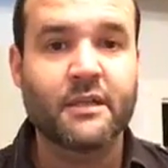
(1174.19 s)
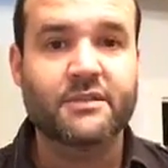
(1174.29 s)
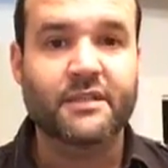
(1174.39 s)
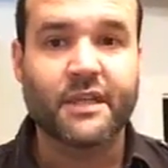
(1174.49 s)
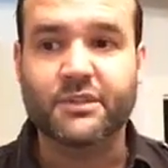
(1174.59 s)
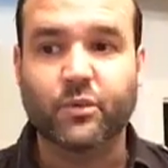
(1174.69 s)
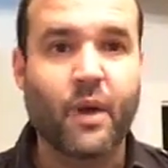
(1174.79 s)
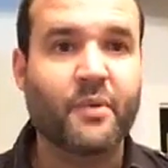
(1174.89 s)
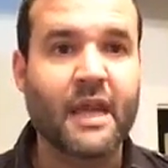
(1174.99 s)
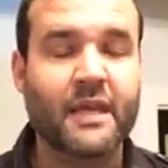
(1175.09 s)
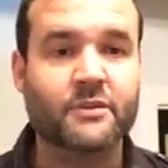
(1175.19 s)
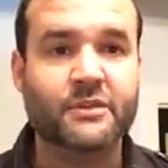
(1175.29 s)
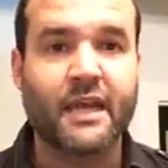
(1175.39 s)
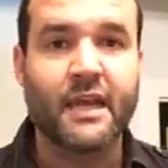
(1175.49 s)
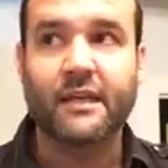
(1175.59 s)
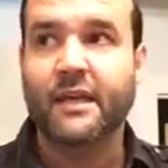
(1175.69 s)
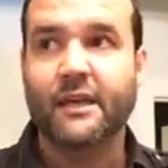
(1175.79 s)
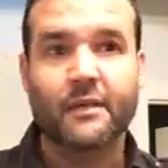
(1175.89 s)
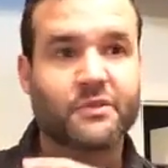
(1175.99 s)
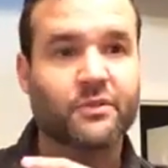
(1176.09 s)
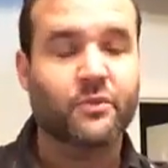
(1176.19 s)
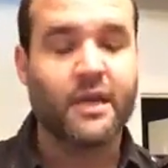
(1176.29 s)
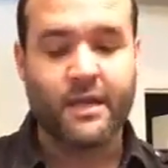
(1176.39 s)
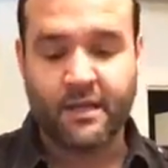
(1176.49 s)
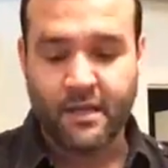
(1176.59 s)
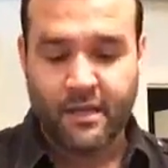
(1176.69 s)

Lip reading: to get your weapon handled and get it up to the ready.